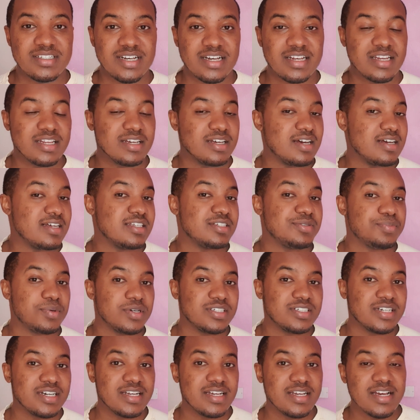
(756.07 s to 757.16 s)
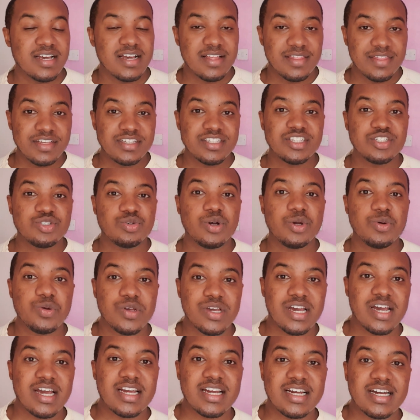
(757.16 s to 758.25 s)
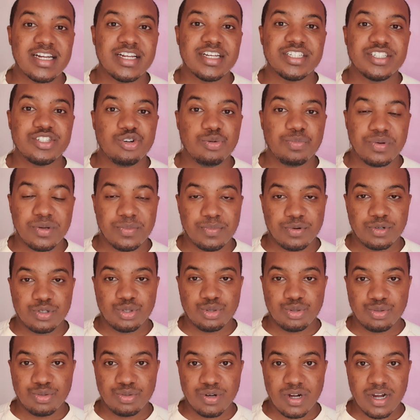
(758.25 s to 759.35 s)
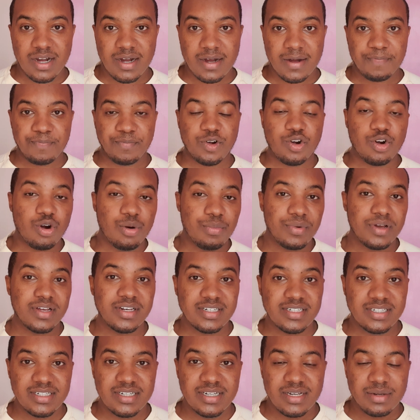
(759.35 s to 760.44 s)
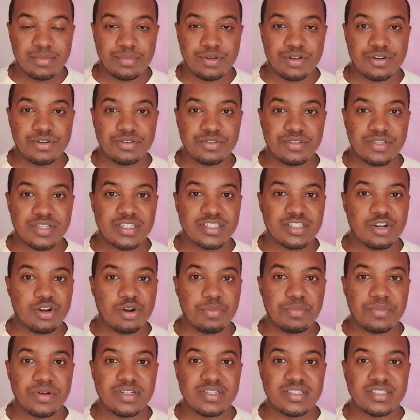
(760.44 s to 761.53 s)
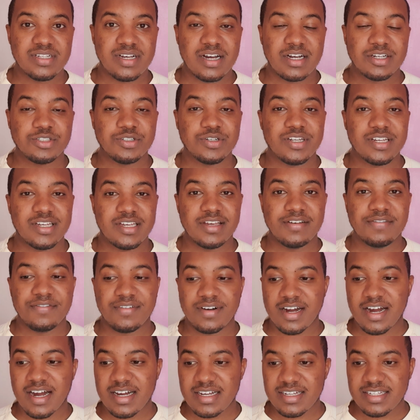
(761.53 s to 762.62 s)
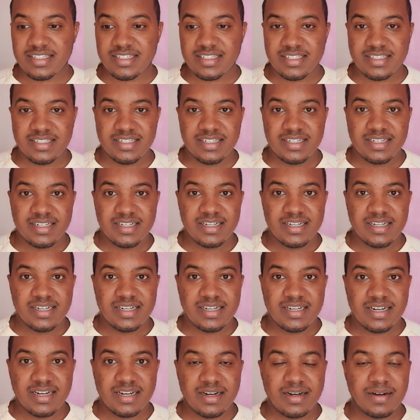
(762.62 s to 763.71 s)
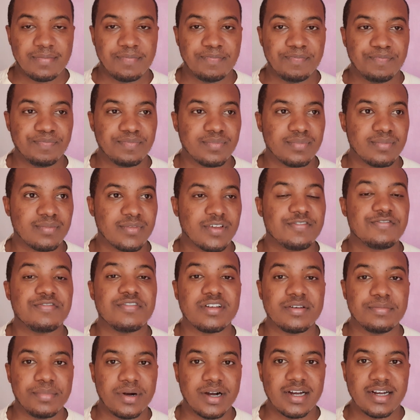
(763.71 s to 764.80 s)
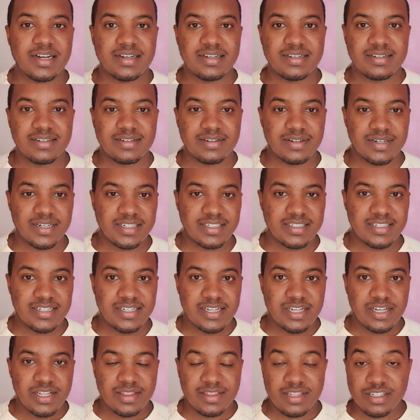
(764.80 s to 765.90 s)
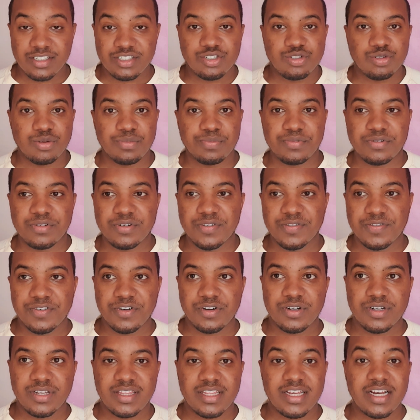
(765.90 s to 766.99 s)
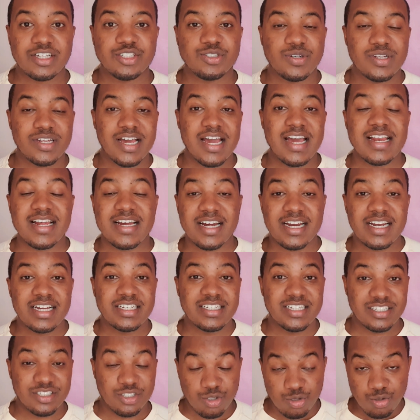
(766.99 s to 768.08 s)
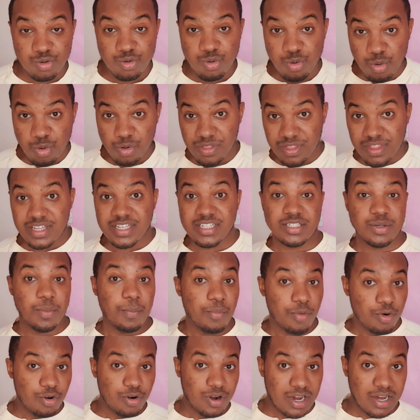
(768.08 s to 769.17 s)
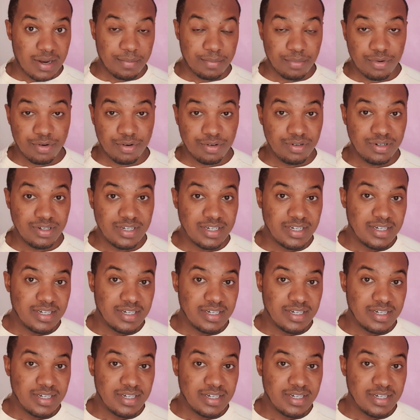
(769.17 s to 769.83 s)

And especially, this is why we encourage you people to comment, because these comments actually give us feedback, all right? Things to improve on. They actually encourage us to do this more and more.